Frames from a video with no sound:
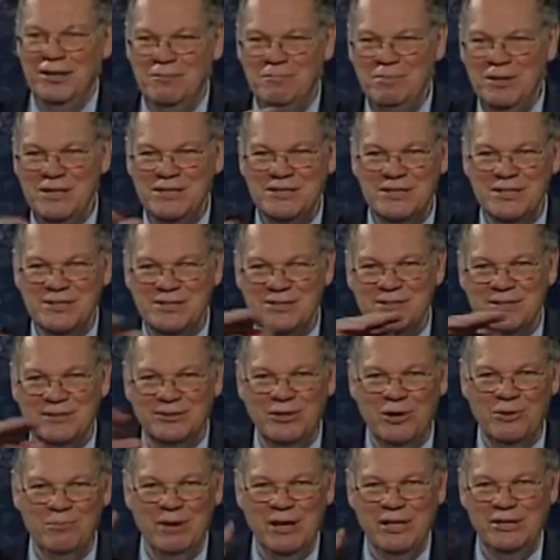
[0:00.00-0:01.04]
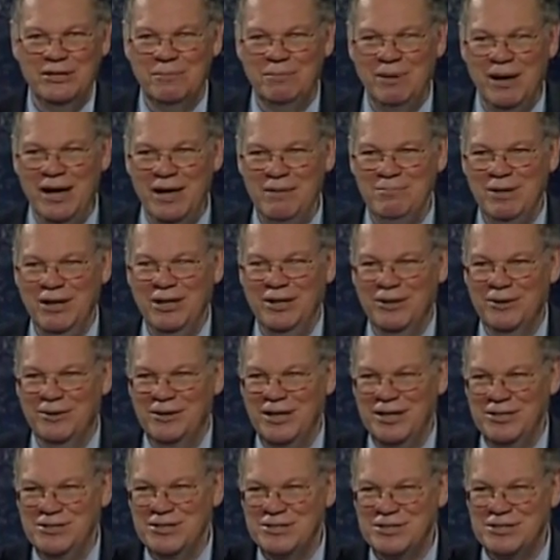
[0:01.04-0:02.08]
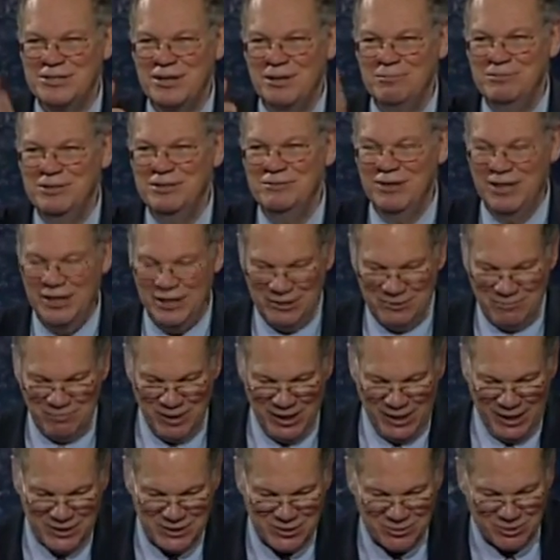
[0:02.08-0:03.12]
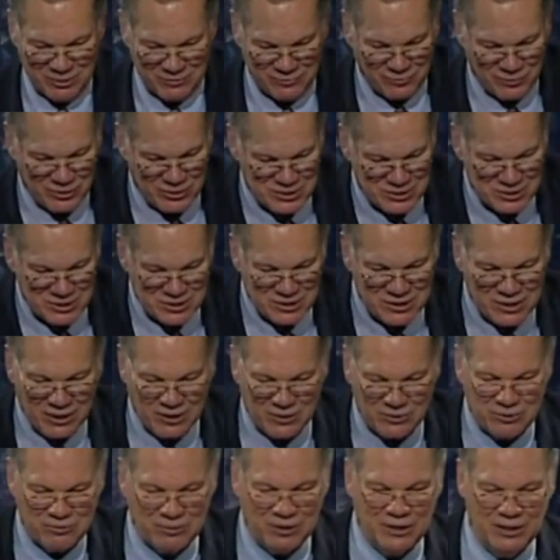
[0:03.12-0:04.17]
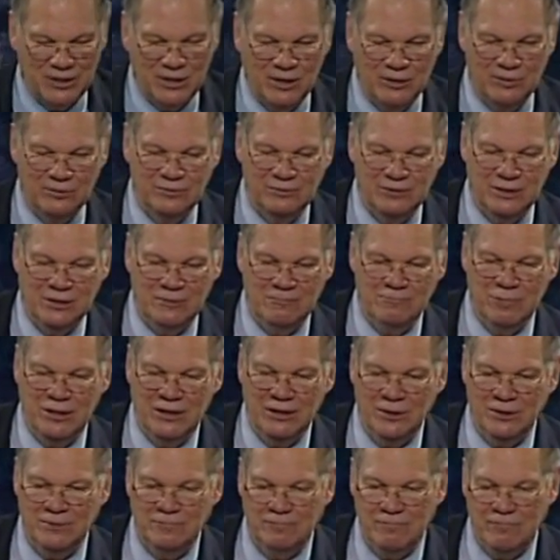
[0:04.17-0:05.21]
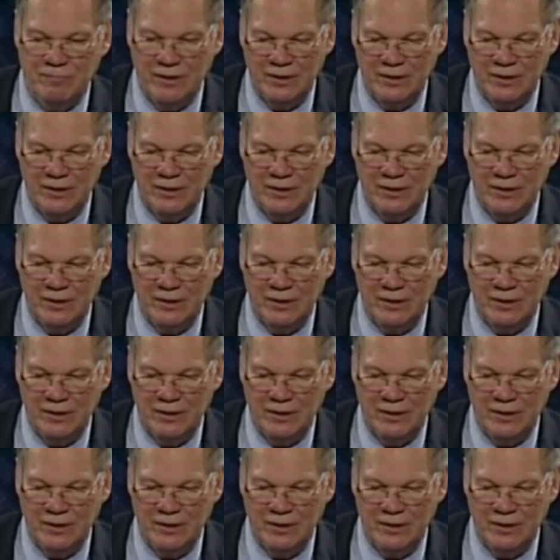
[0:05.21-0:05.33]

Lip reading: The pieces don't make the pie bigger, they just subdivide the pie. So at first the cells really don't get bigger.